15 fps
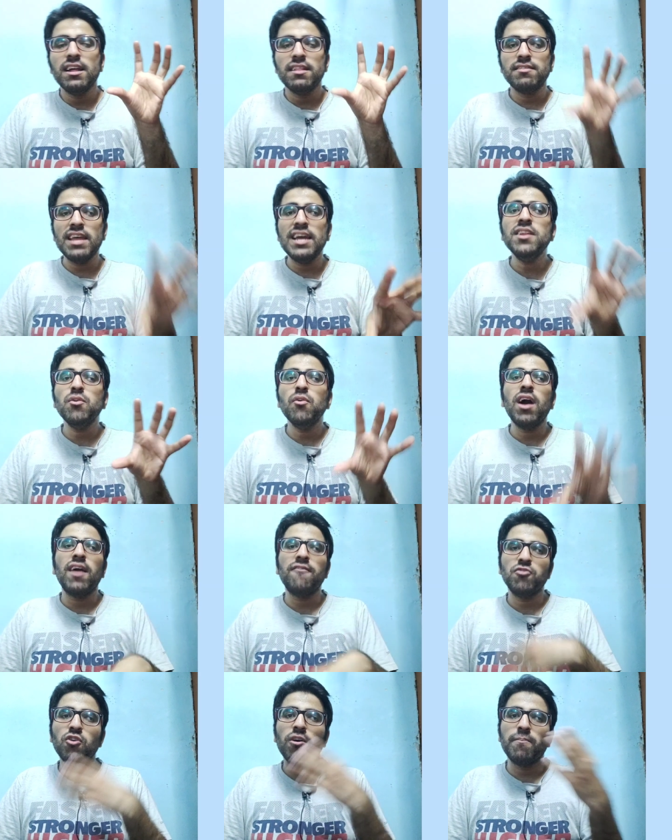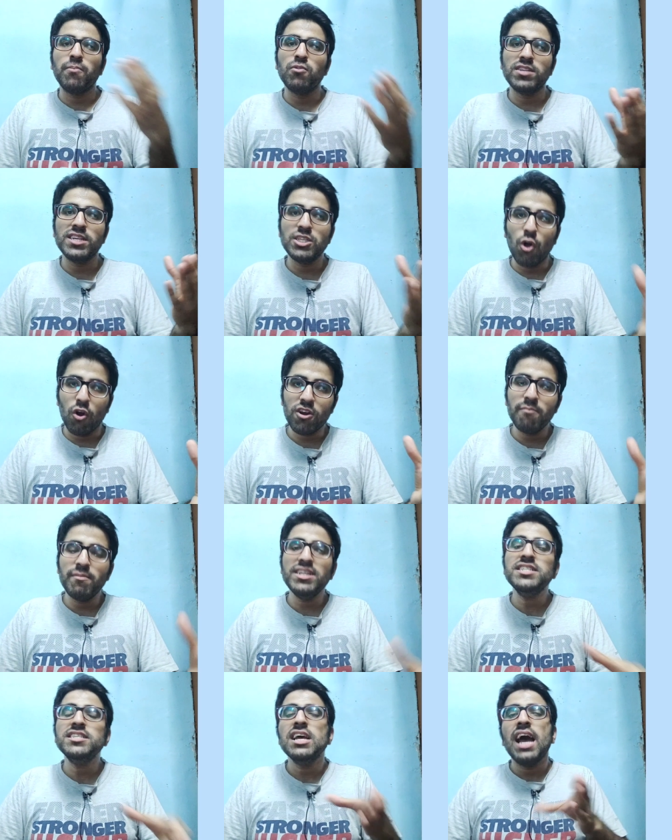then you have to upload the
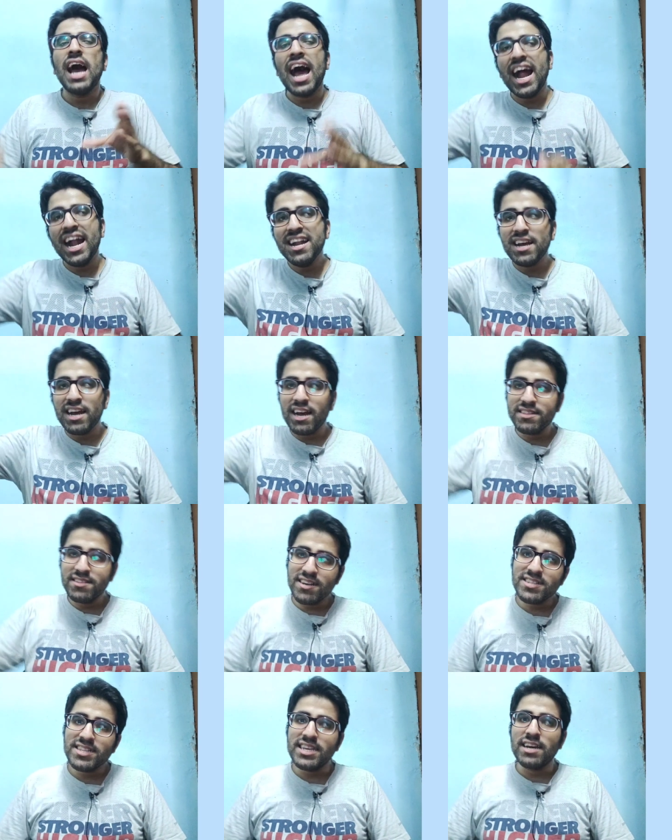documents and other